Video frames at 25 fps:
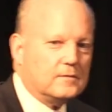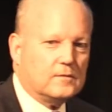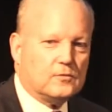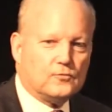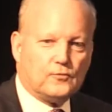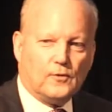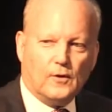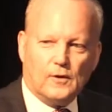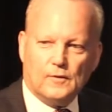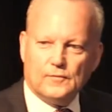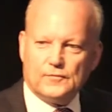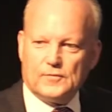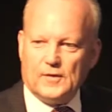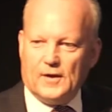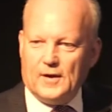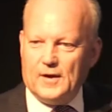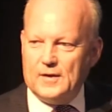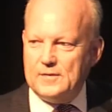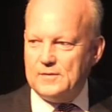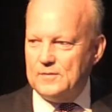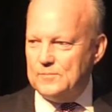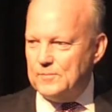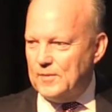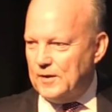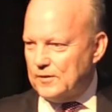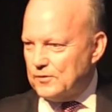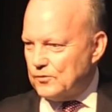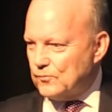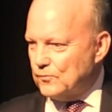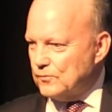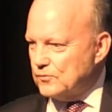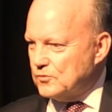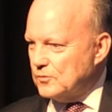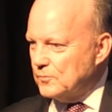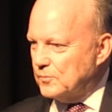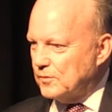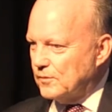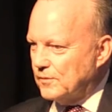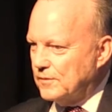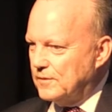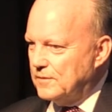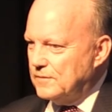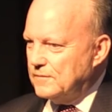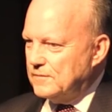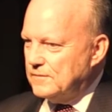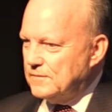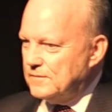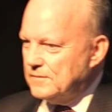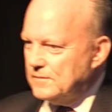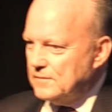12 to 18 months, would you believe,
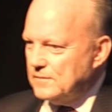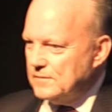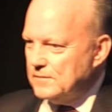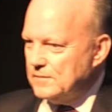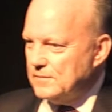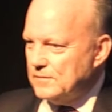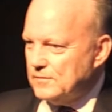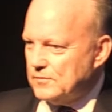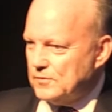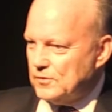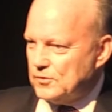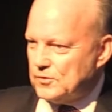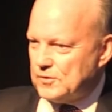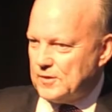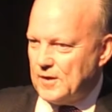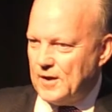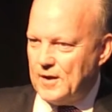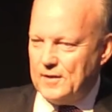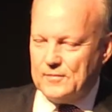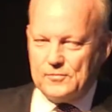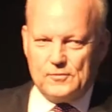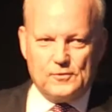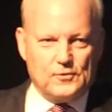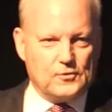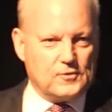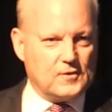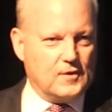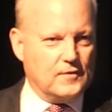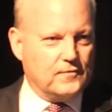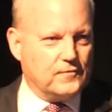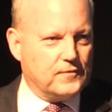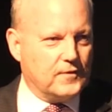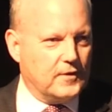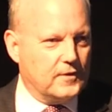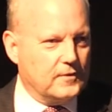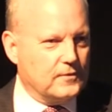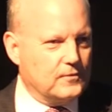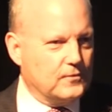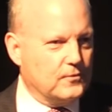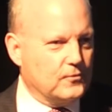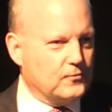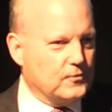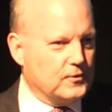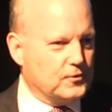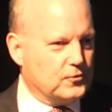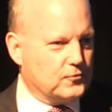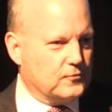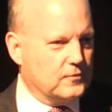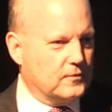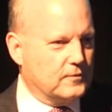to start this cafe or
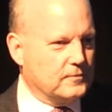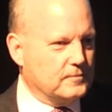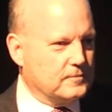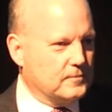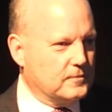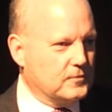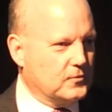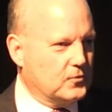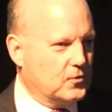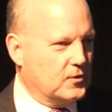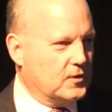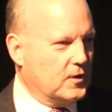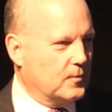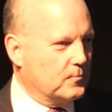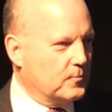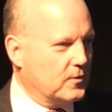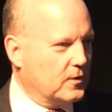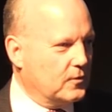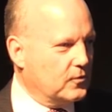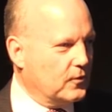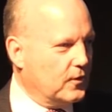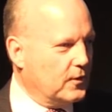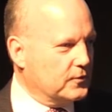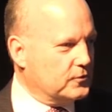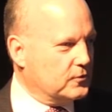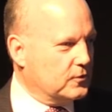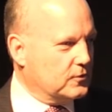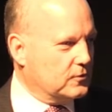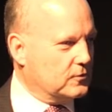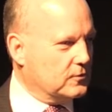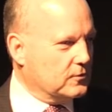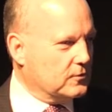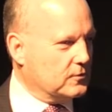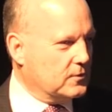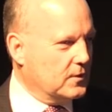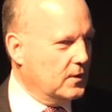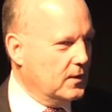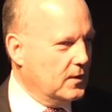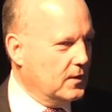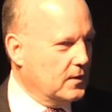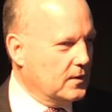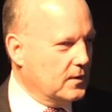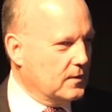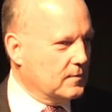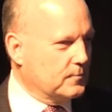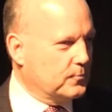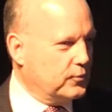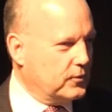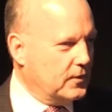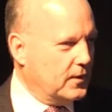restaurant, to get my licences
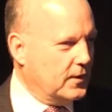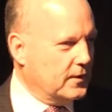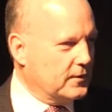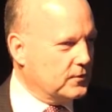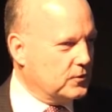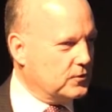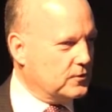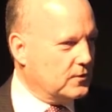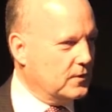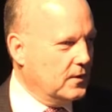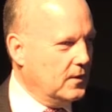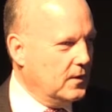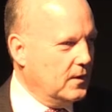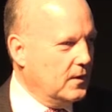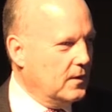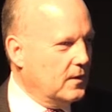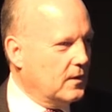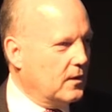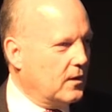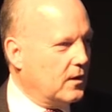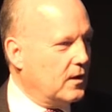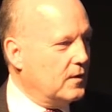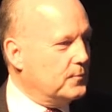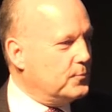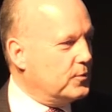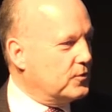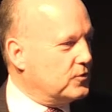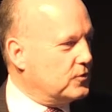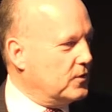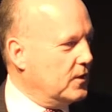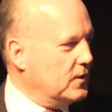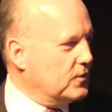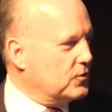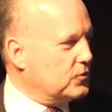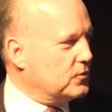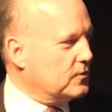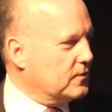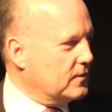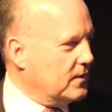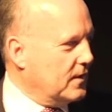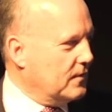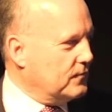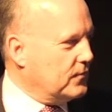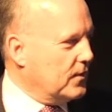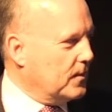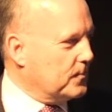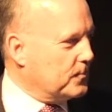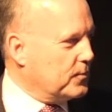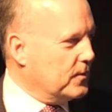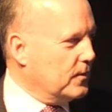in place, I potentially have
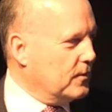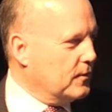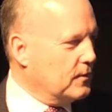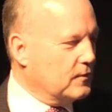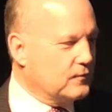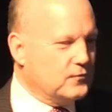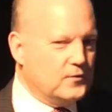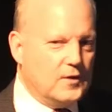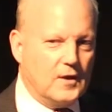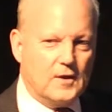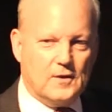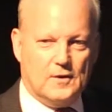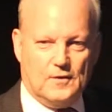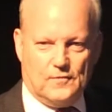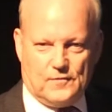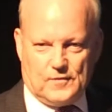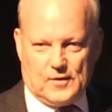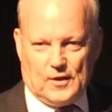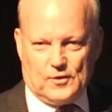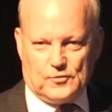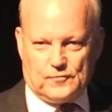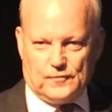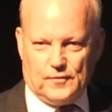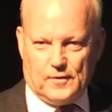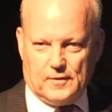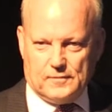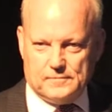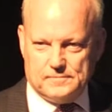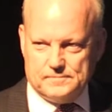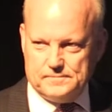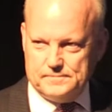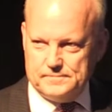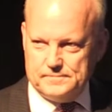that period of negative cash flow.